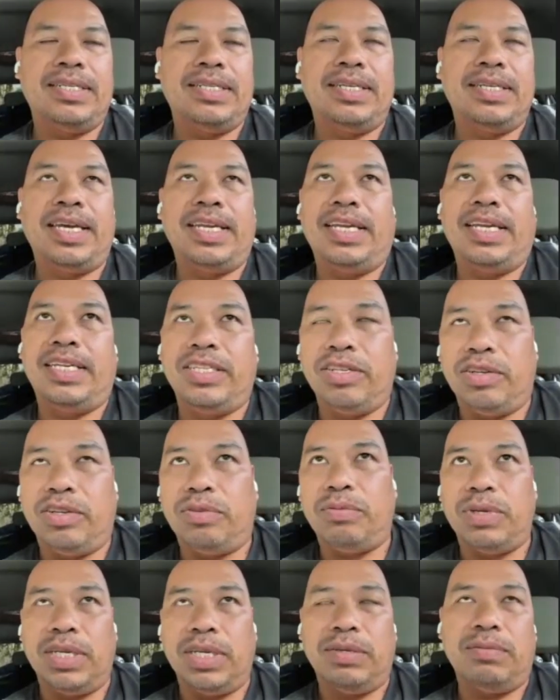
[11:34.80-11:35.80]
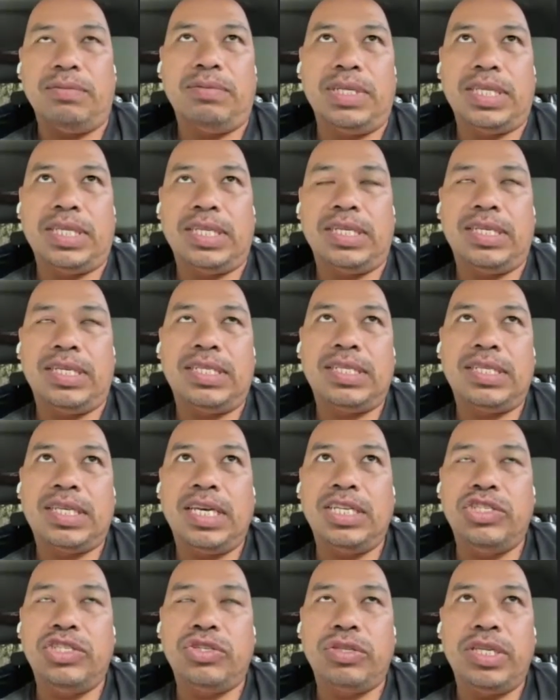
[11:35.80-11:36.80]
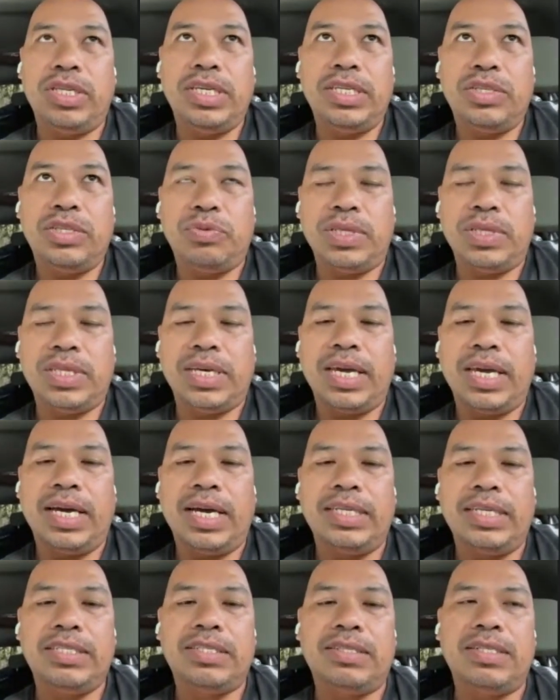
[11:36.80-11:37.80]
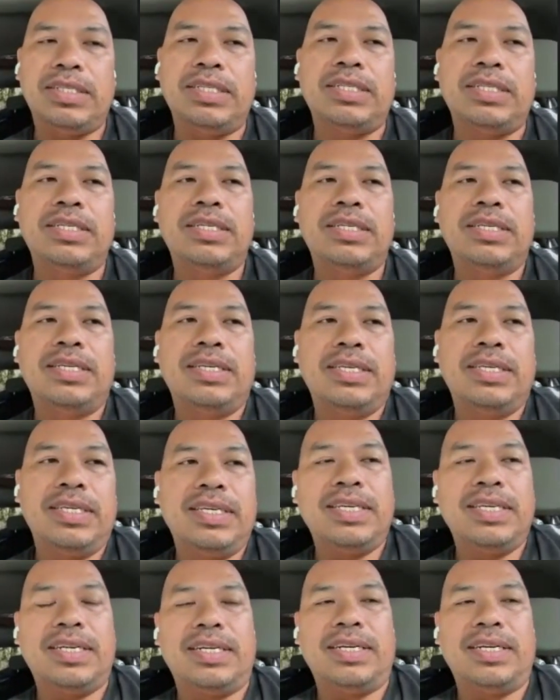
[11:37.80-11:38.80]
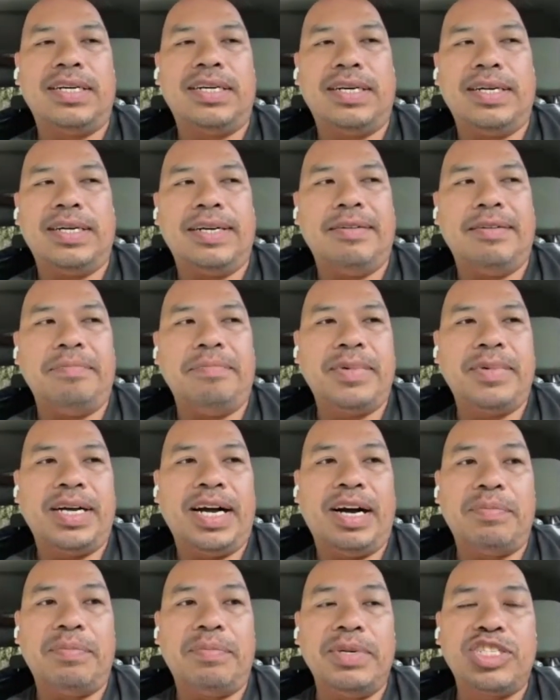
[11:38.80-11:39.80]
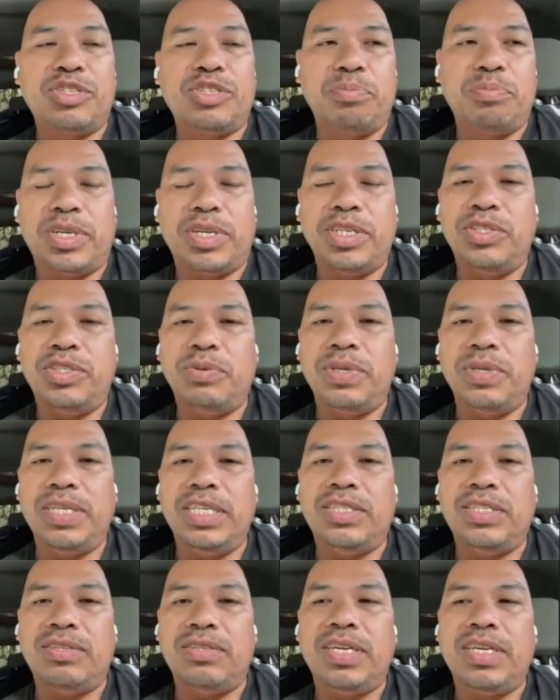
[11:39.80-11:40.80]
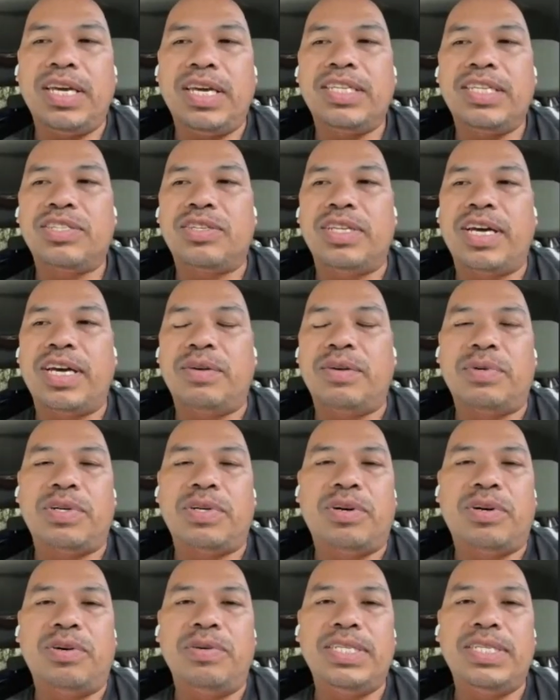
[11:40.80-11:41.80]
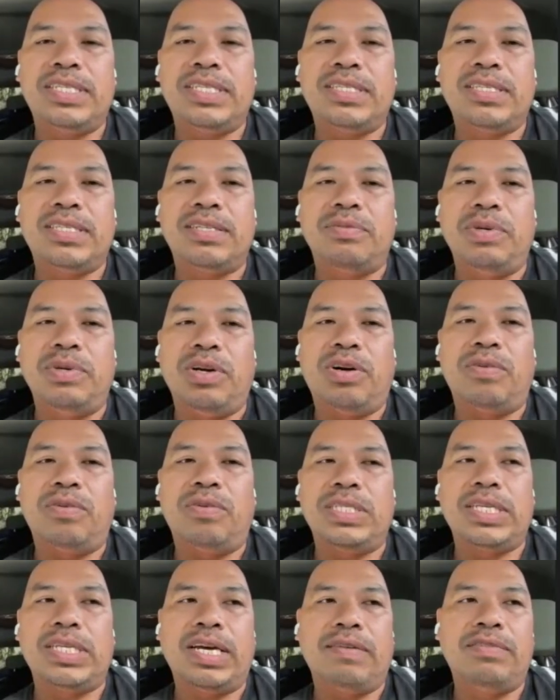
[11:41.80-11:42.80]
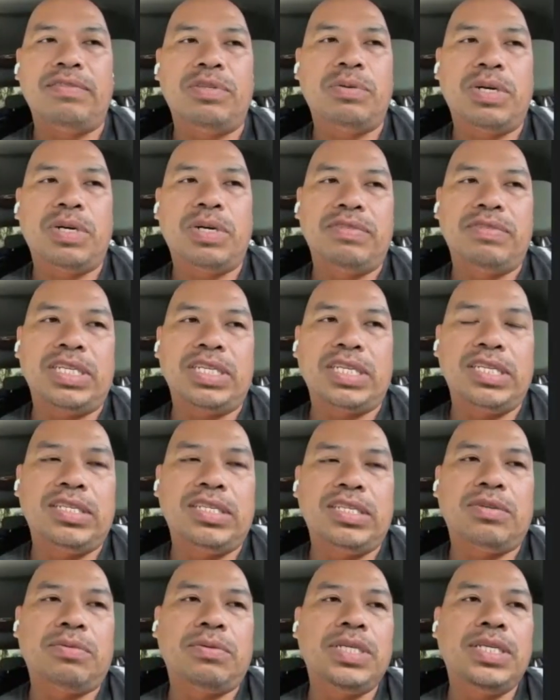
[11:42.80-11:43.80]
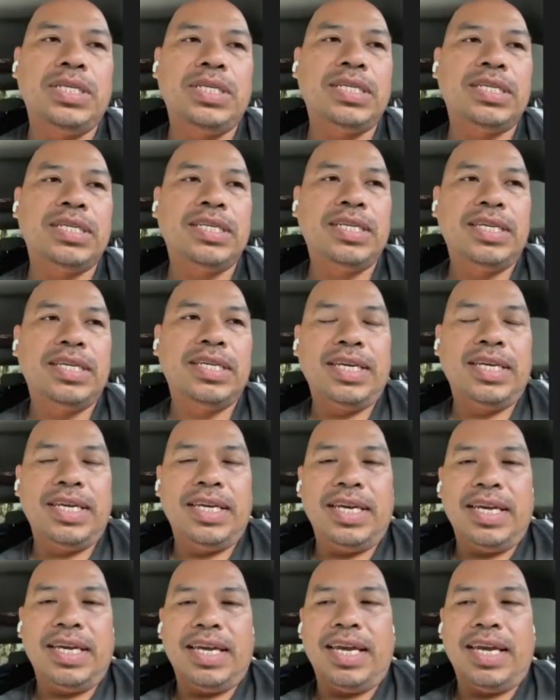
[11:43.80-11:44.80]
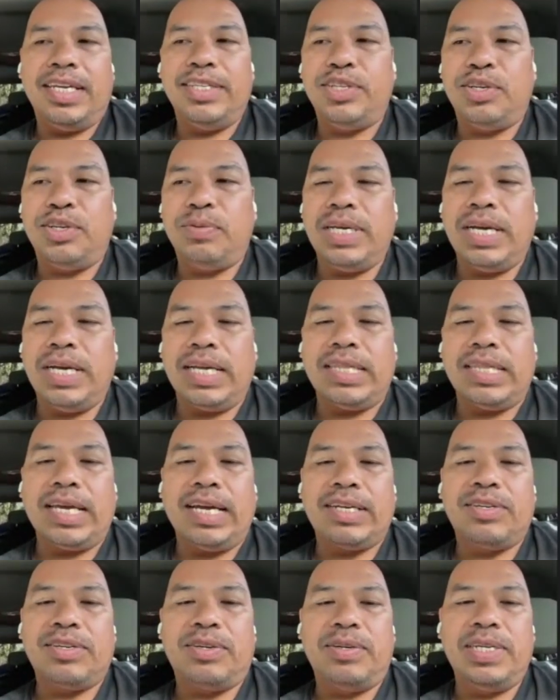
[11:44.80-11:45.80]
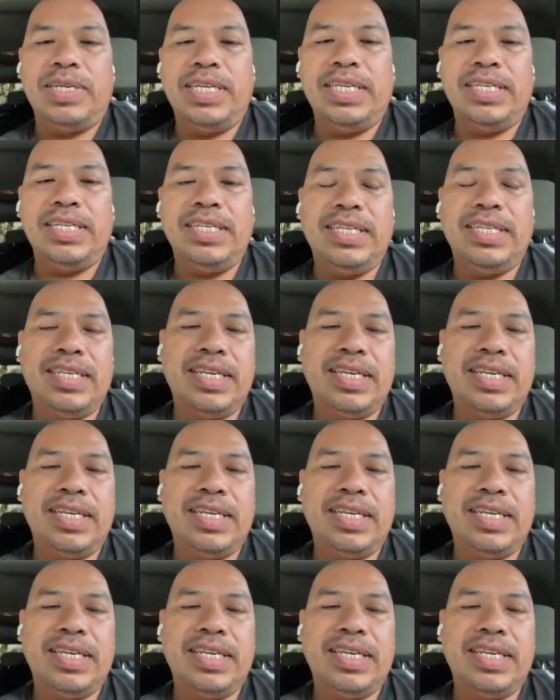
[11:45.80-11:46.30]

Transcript: and then what the schedule is with the hatchery, how much birds do we need to get so that we always have 12 chickens a week. And so we got that going.